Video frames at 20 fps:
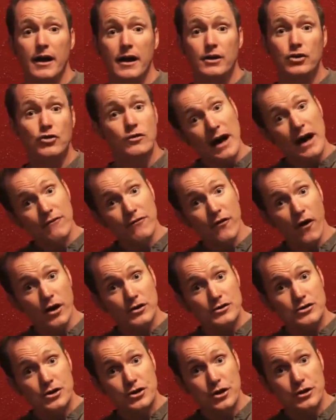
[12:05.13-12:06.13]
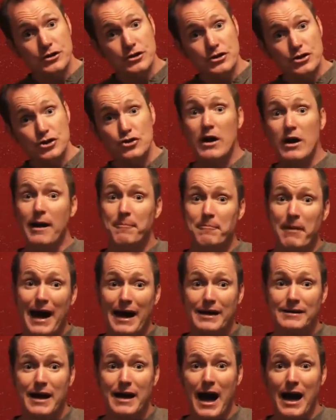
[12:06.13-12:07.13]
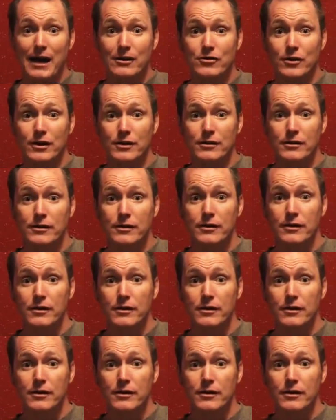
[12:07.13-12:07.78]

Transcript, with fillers: You got false churches, you got bad doctrine.